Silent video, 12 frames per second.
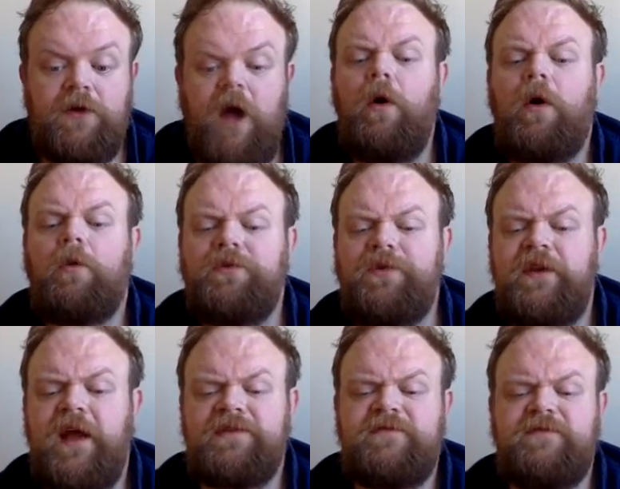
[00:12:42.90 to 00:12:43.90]
"Go on with the
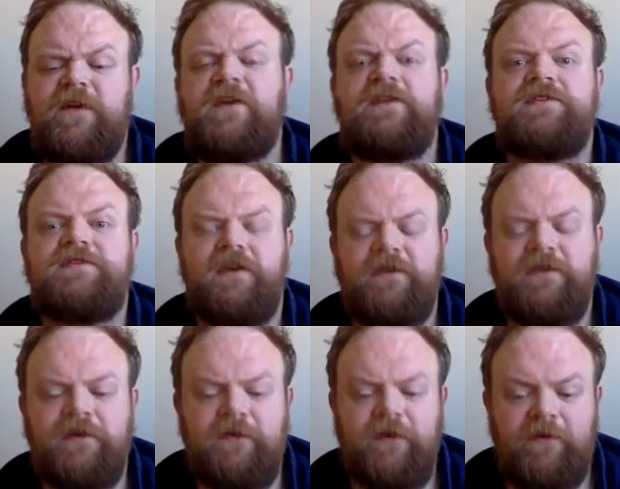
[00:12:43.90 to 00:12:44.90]
next verse,"
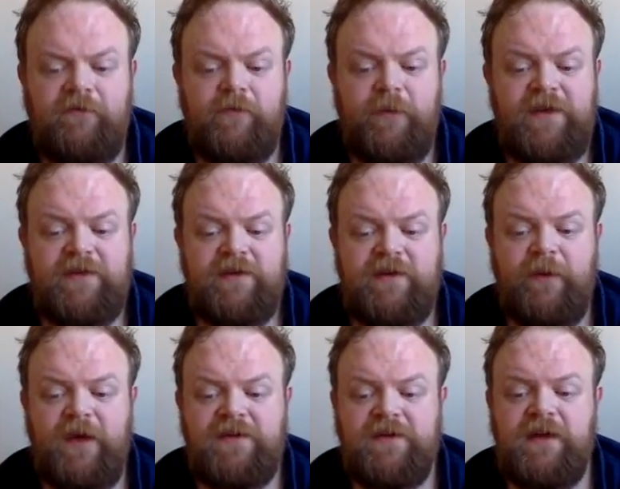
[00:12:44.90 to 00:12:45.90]
the Gryphon repeated
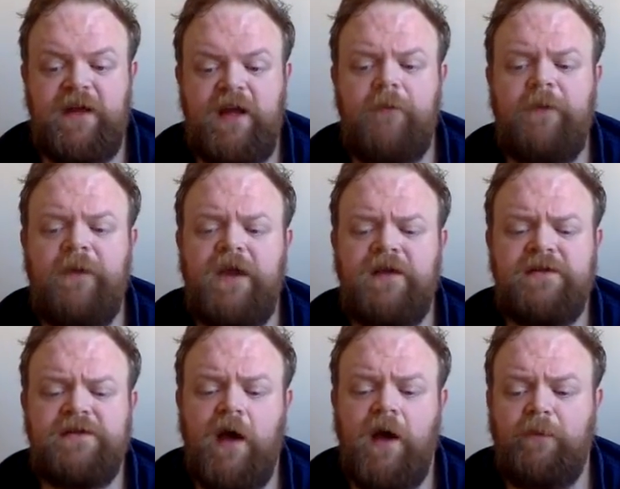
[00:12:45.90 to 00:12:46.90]
impatiently. "It
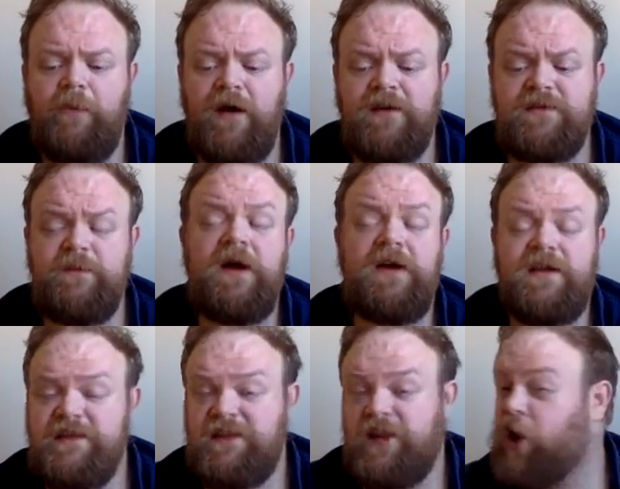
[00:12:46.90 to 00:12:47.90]
begins, 'I passed by
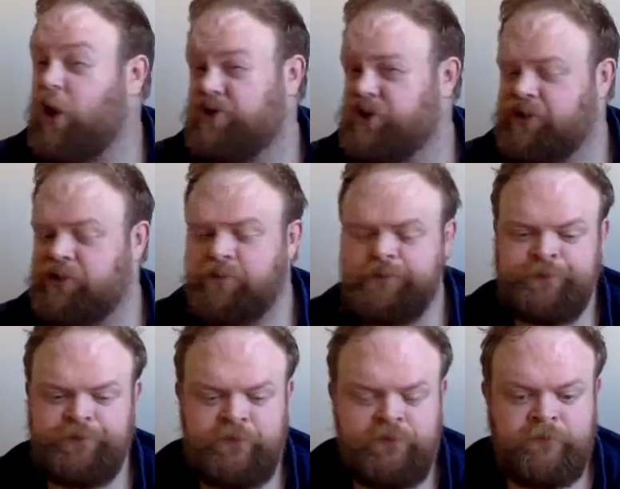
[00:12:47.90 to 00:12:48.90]
his garden.'"
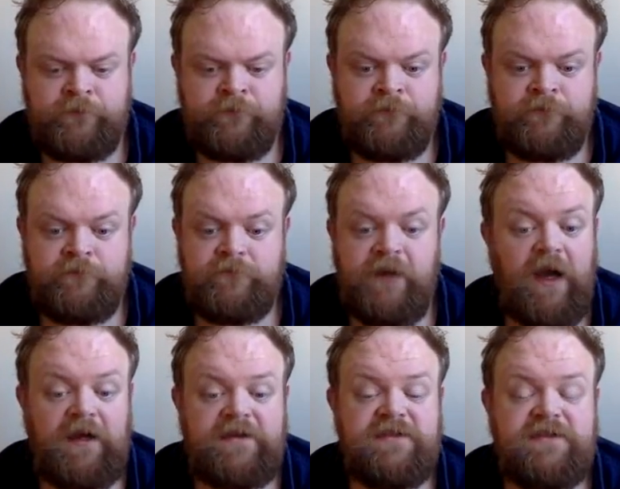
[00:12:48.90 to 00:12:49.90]

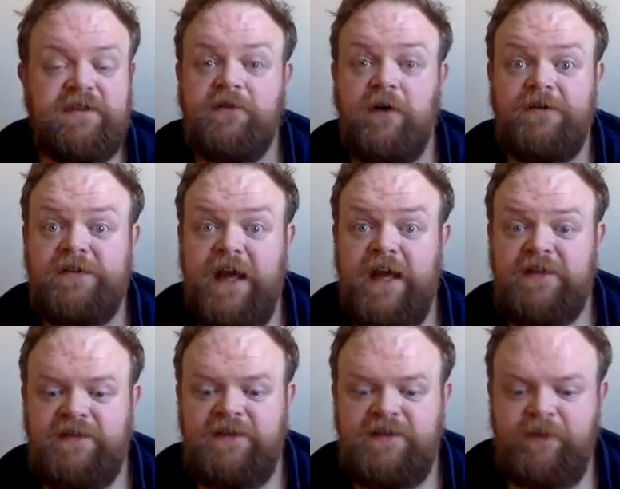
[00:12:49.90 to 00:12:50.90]
Alice did not dare
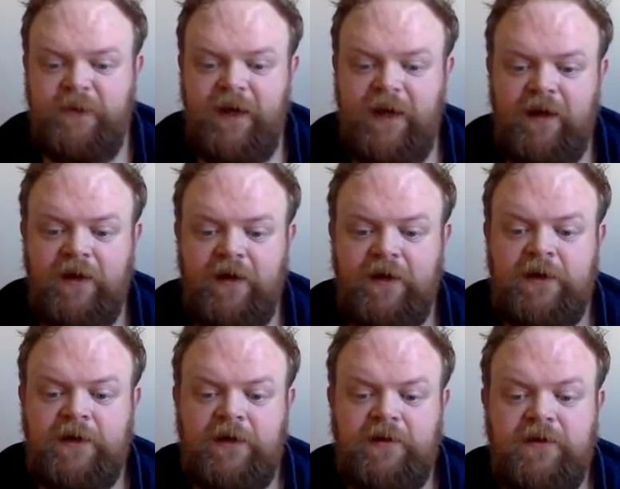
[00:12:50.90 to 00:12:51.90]
to disobey,
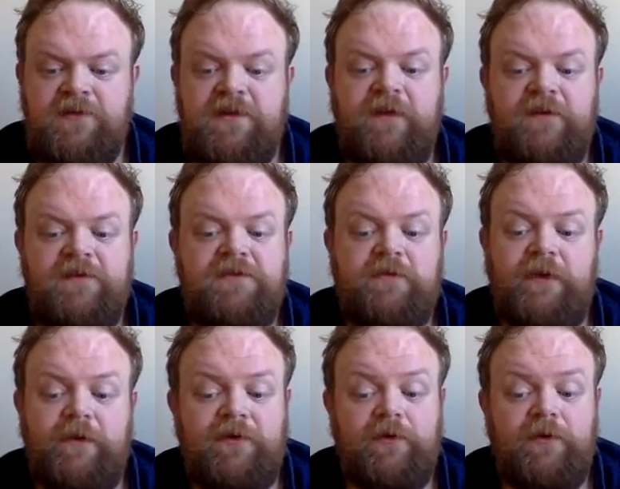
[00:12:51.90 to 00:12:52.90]
though she felt
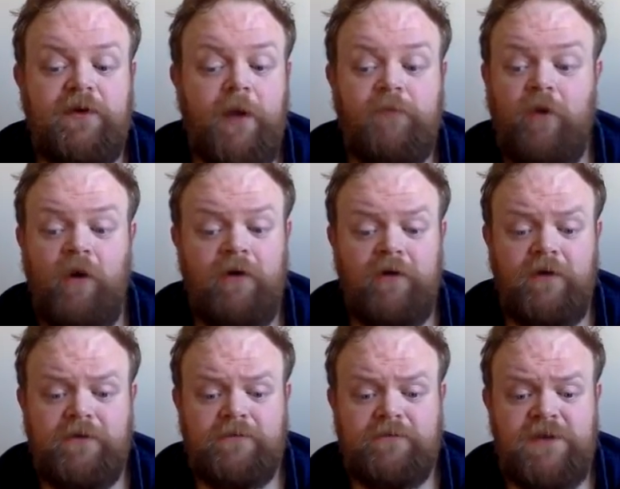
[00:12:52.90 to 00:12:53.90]
sure it would all come wrong,
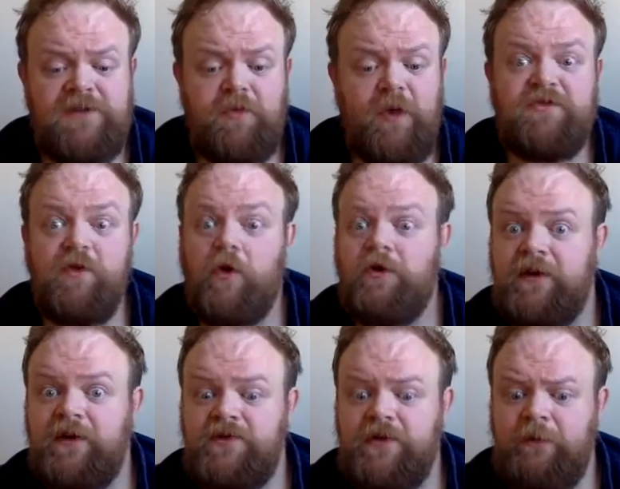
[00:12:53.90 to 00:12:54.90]
and she went on
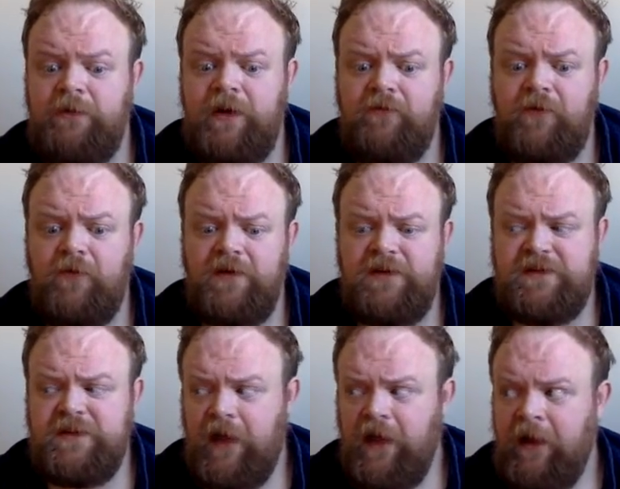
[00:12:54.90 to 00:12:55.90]
in a trembling
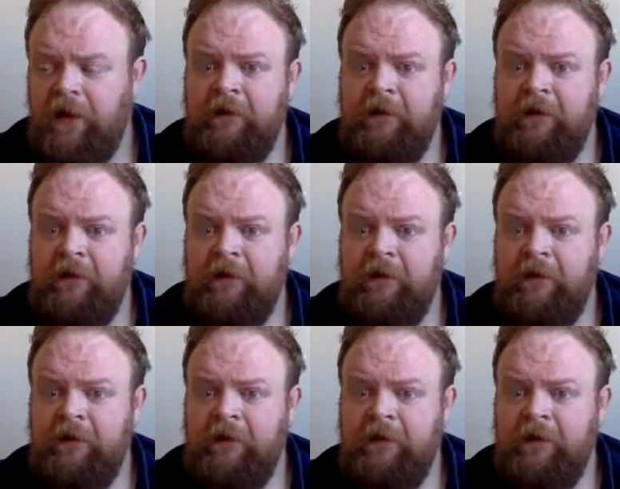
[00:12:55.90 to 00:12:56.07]
voice.